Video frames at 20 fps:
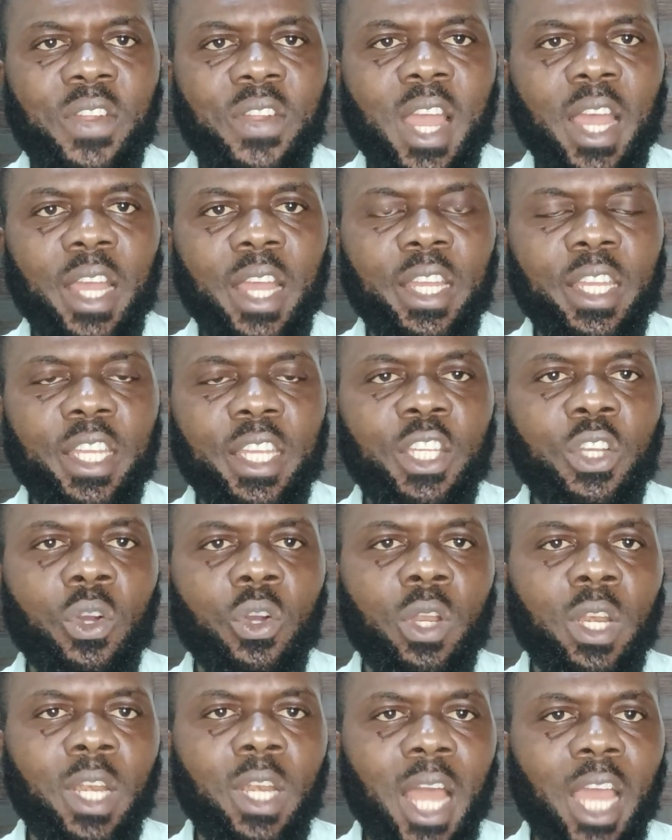
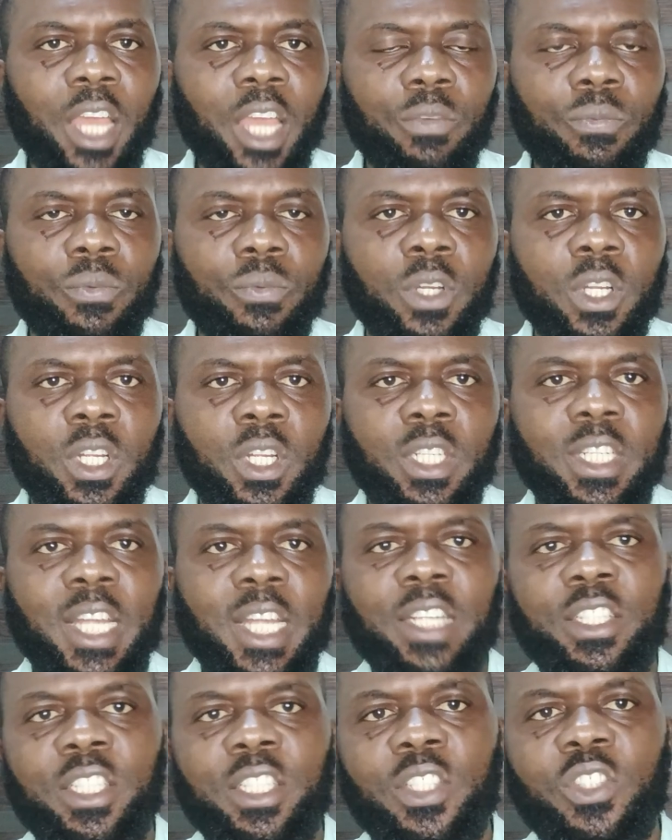Congratulations for your
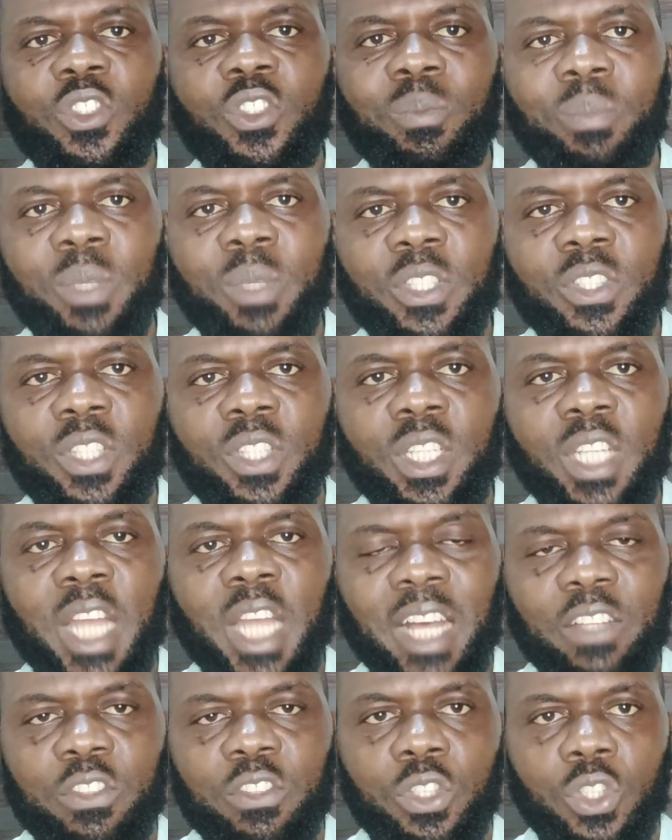ignorance. Watch as you
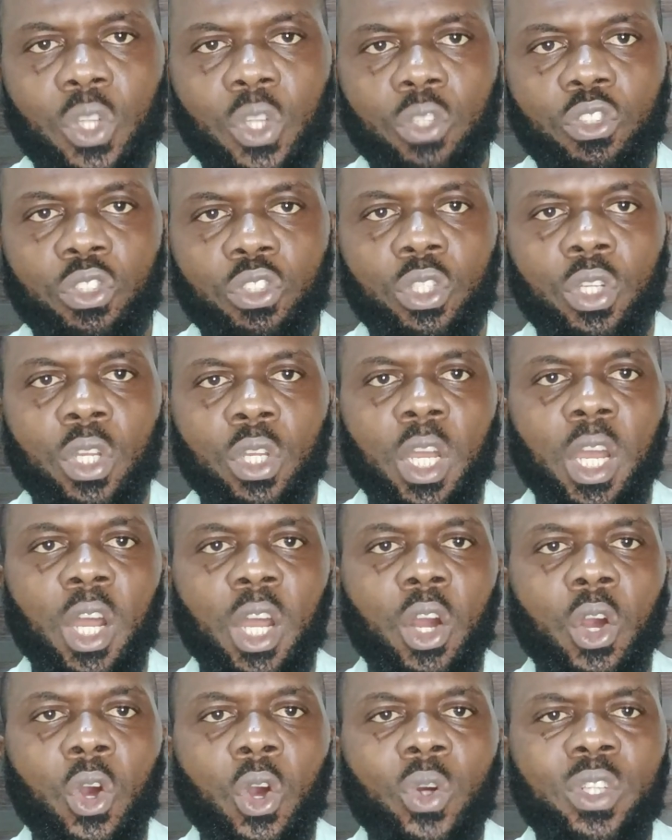learn and ask God for
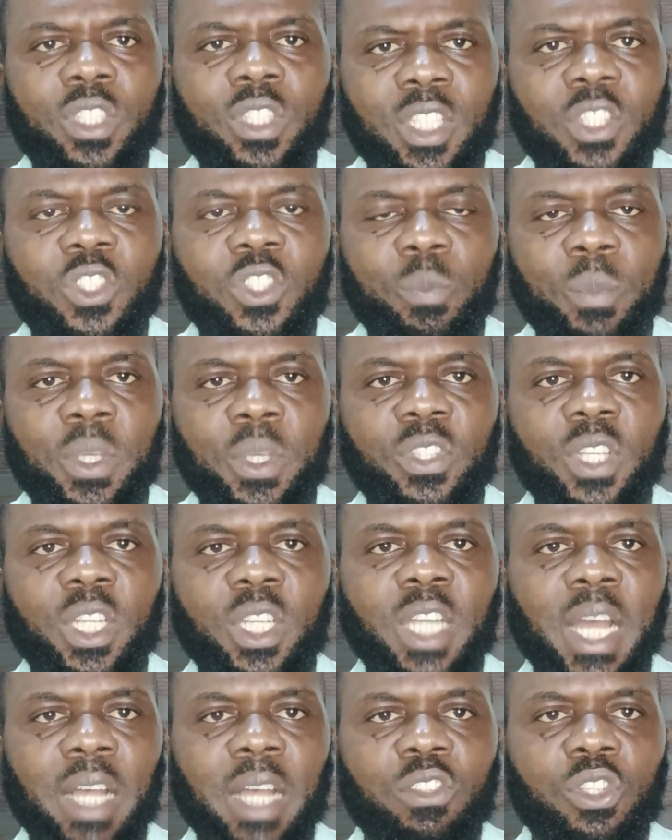forgiveness for the
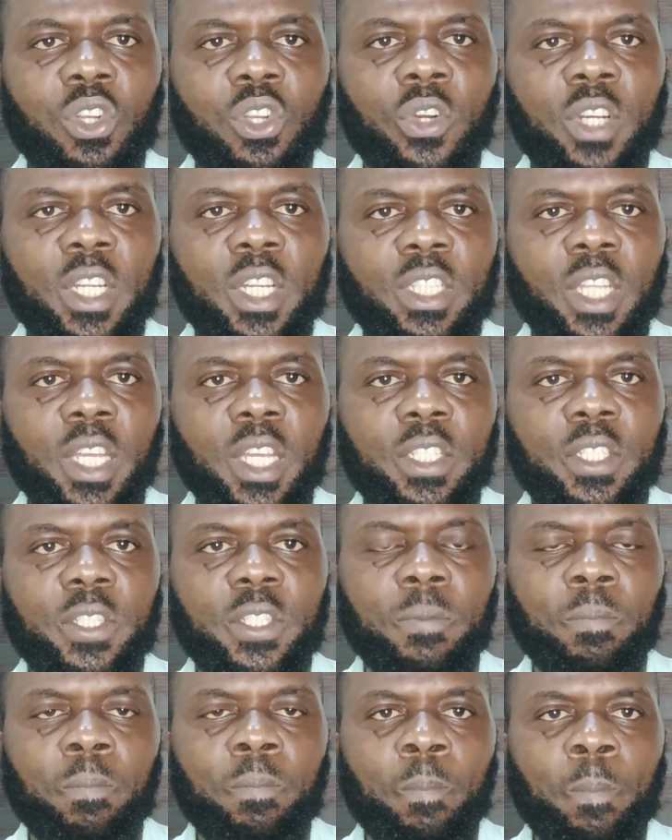remaining part of your
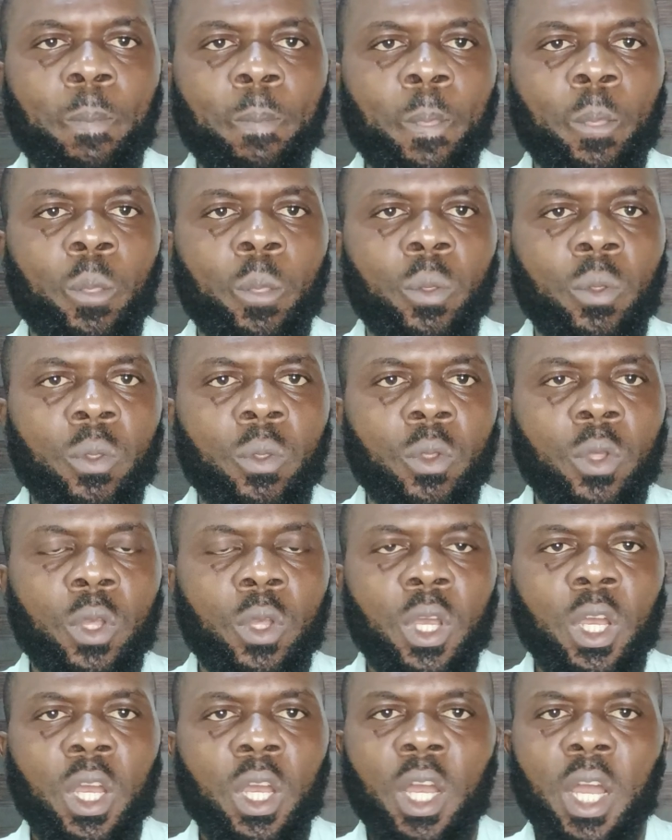life. Because as for
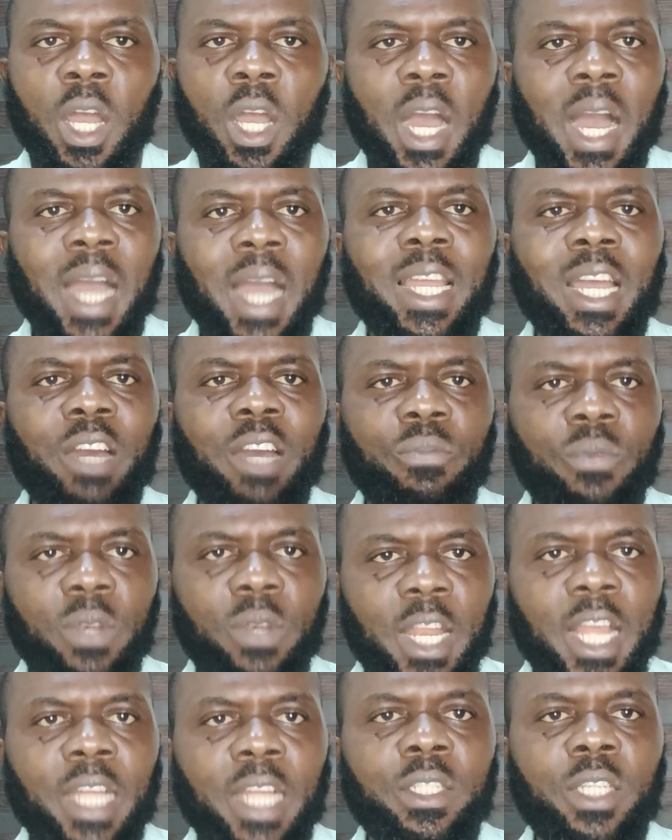me, I'm
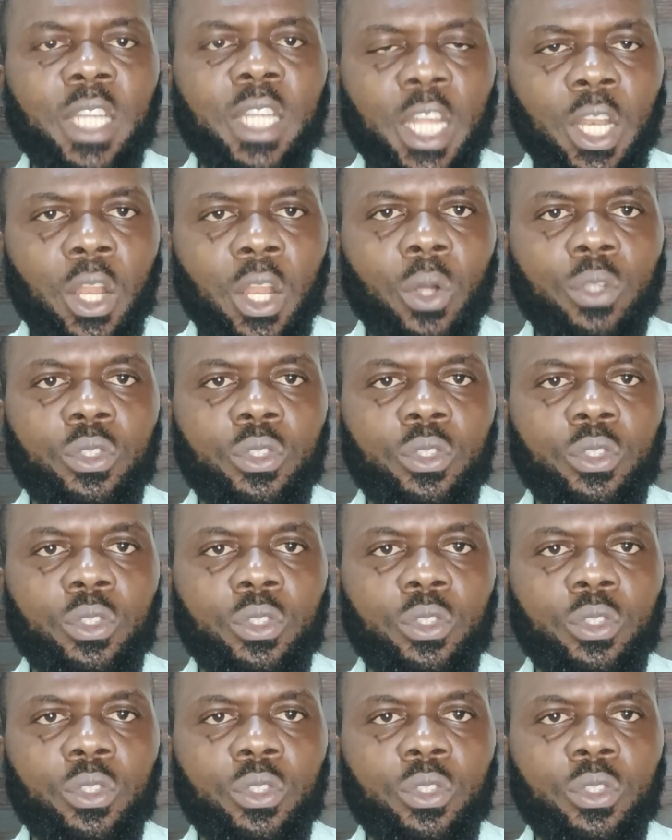evolving.